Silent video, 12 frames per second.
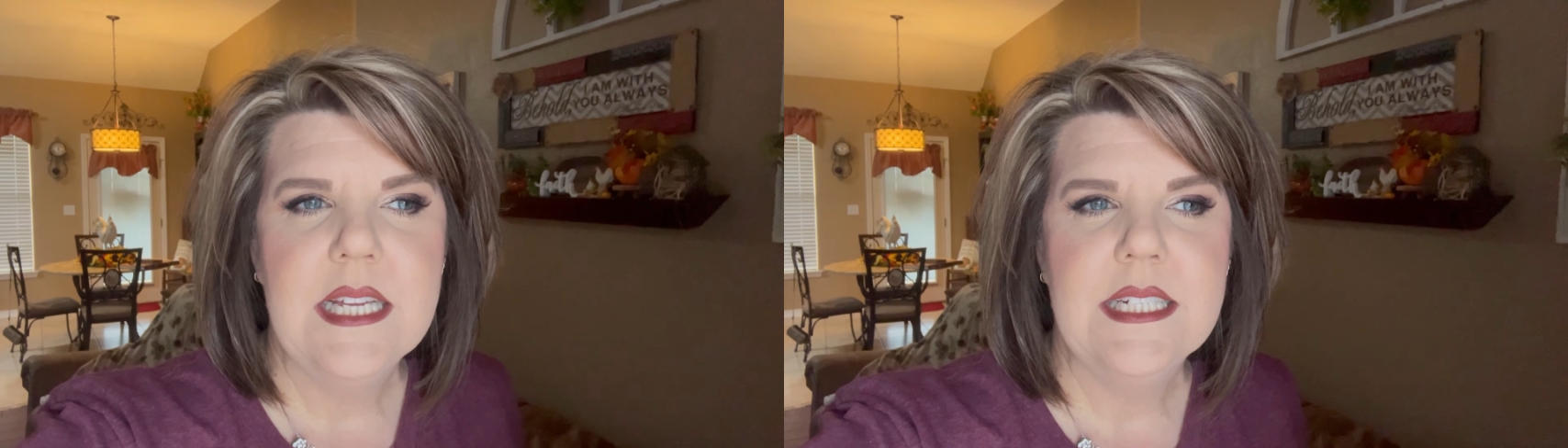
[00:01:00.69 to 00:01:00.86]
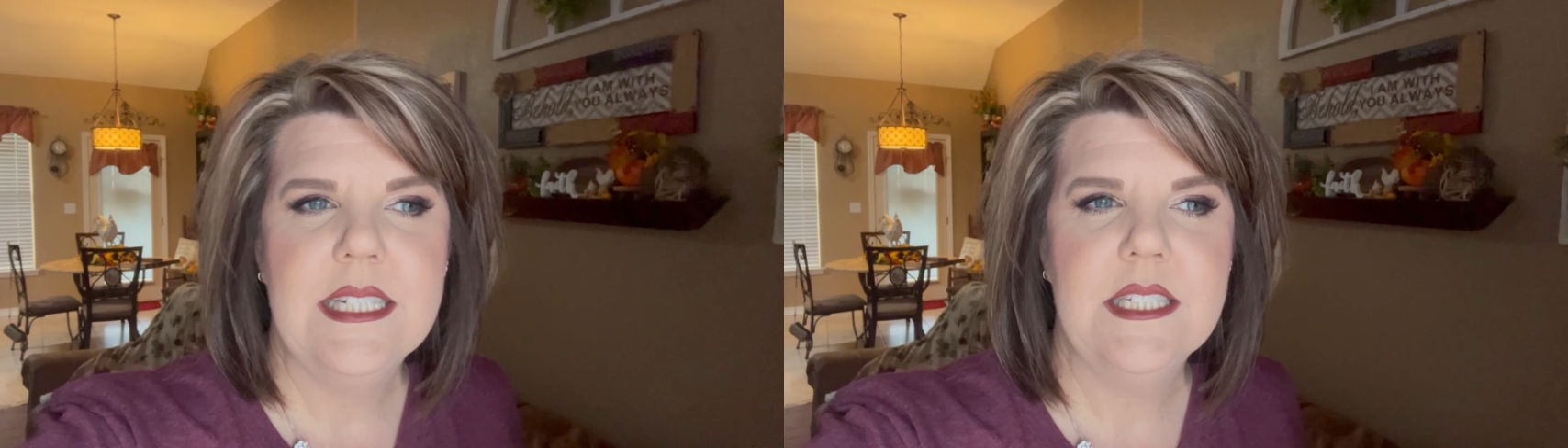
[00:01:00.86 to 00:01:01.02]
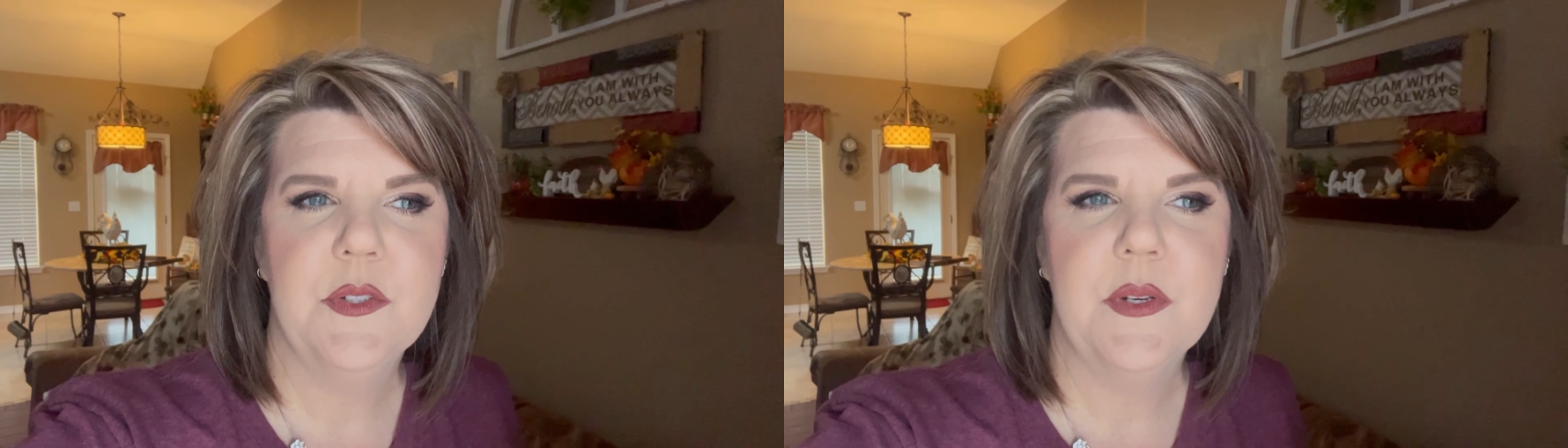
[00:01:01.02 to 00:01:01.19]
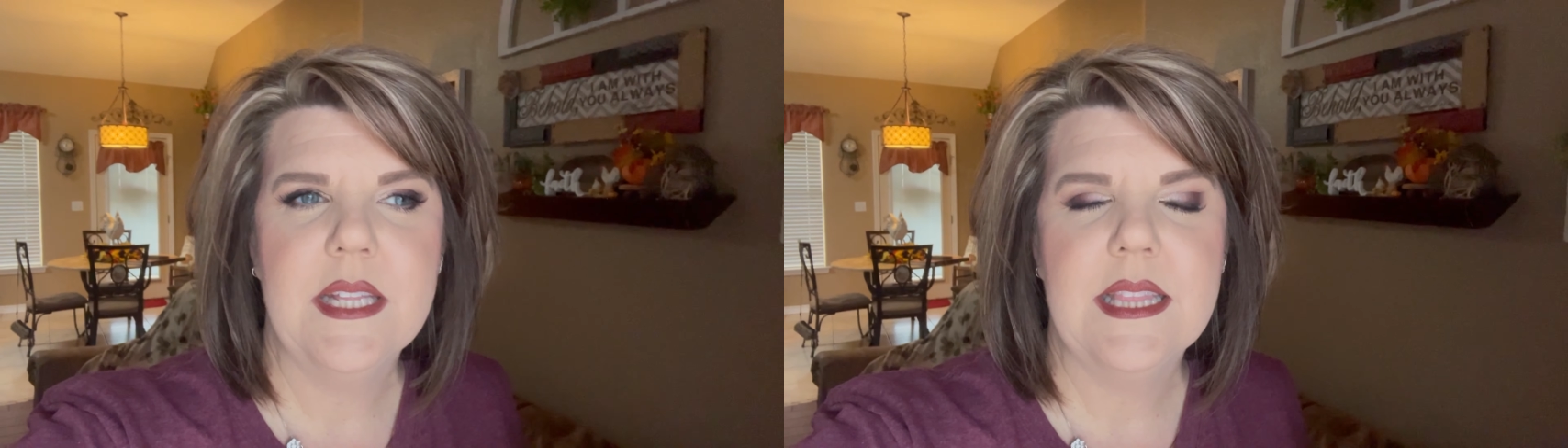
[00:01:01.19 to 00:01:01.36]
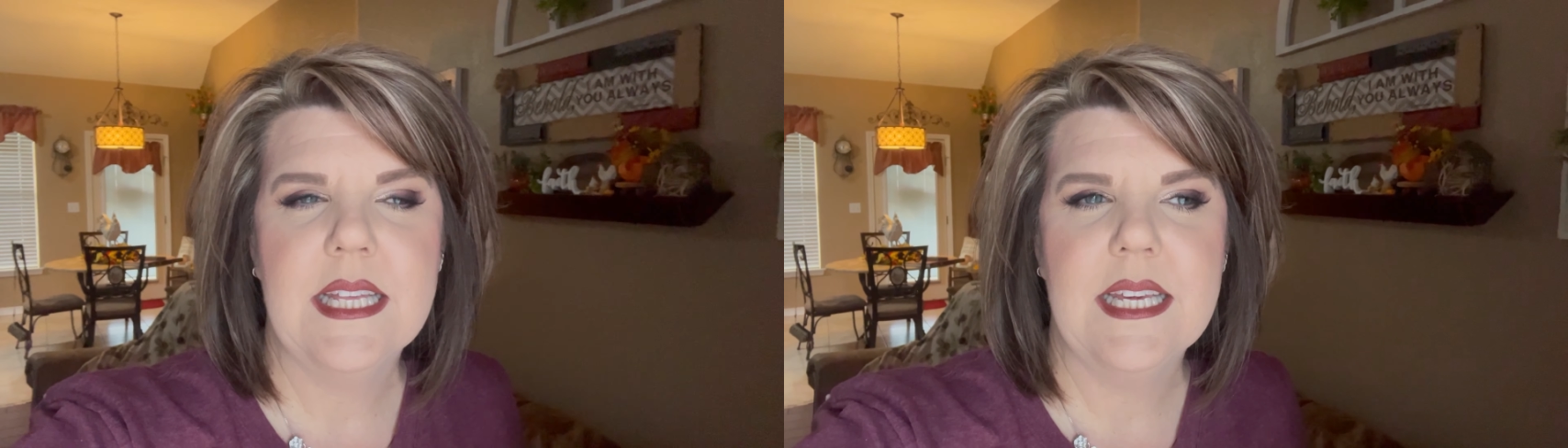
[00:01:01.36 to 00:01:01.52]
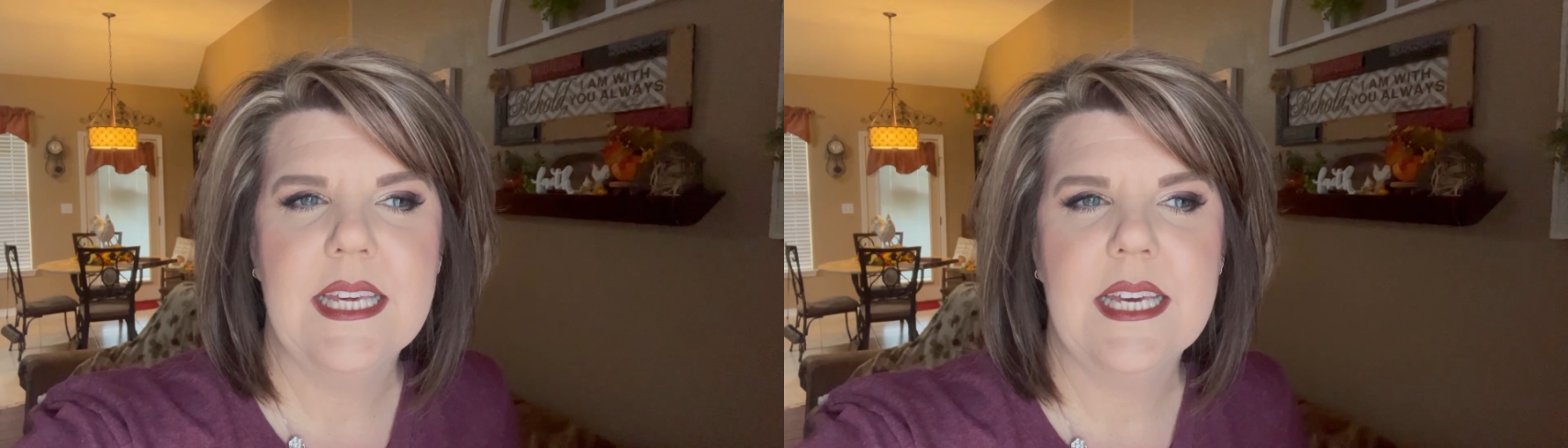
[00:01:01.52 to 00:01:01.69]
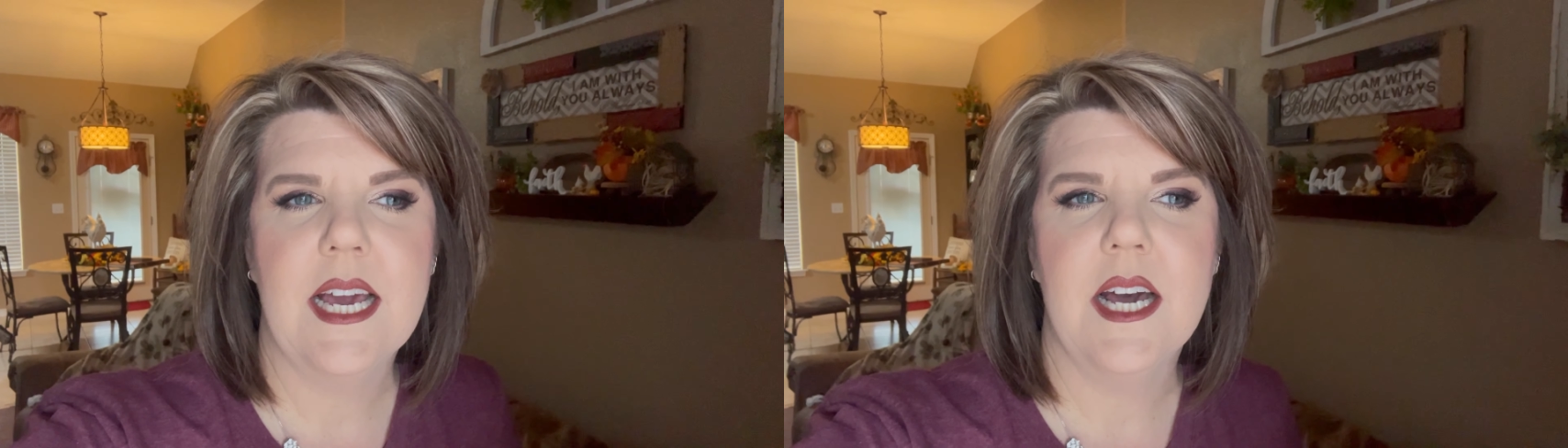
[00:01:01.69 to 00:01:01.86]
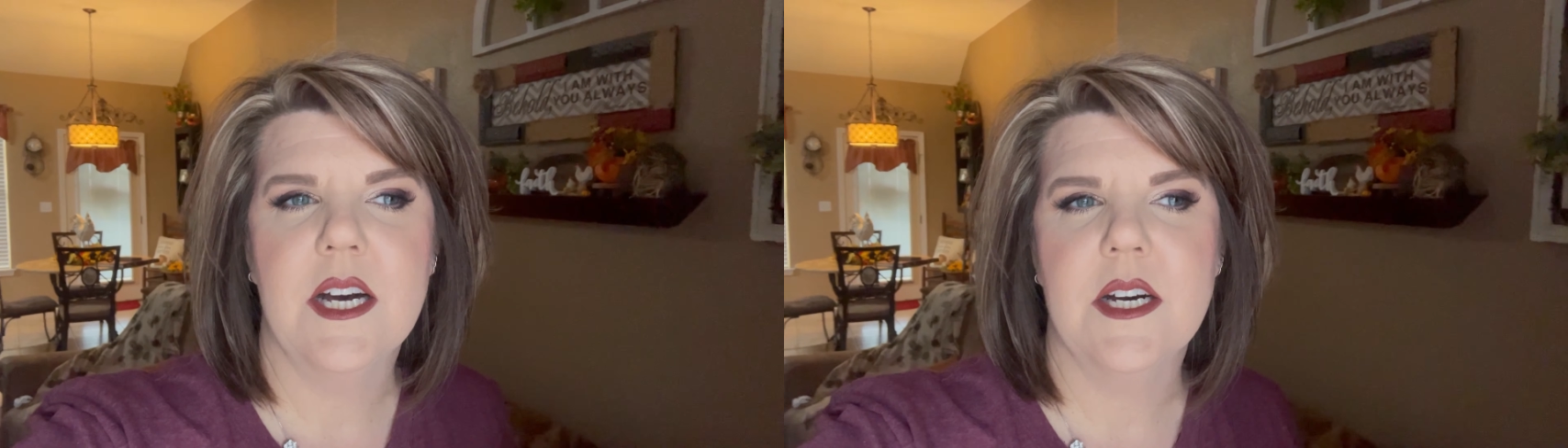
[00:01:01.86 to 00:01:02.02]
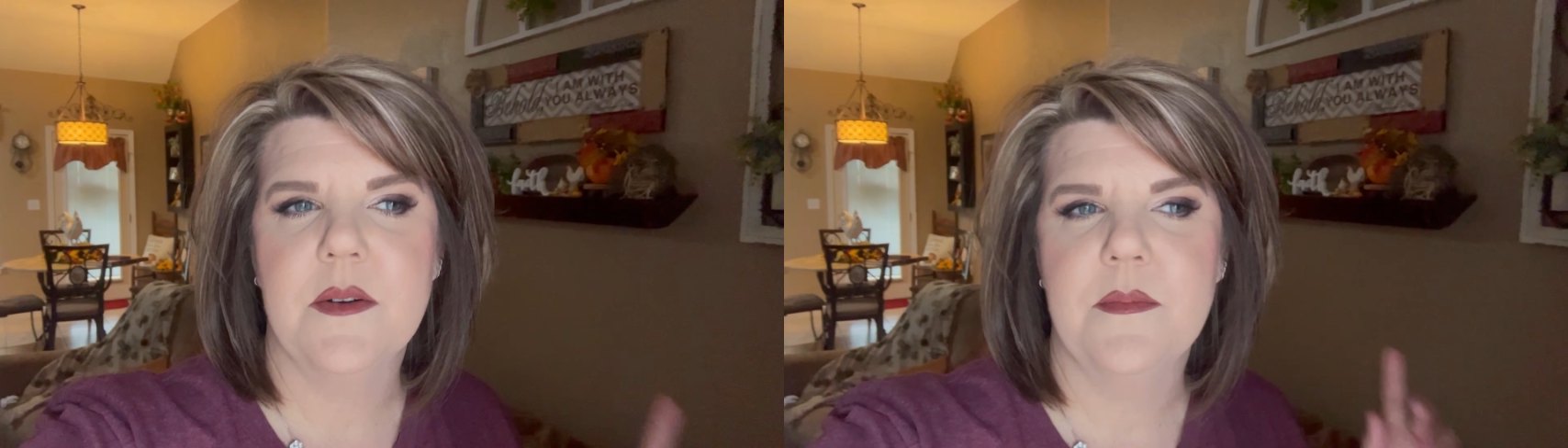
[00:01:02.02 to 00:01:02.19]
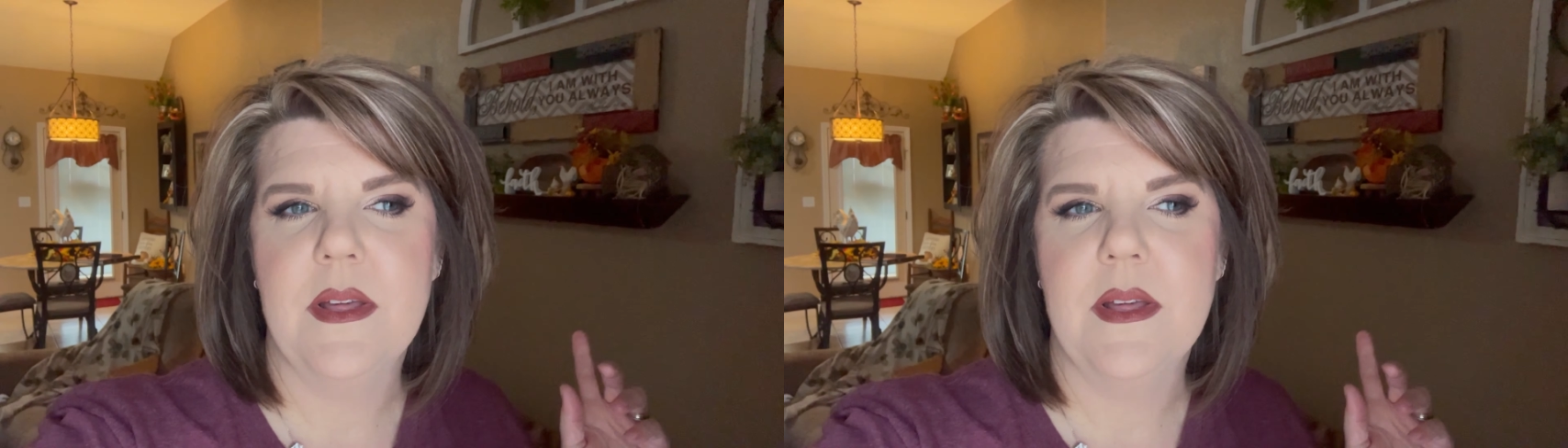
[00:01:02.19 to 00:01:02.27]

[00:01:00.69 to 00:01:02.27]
didn't do anything. Um,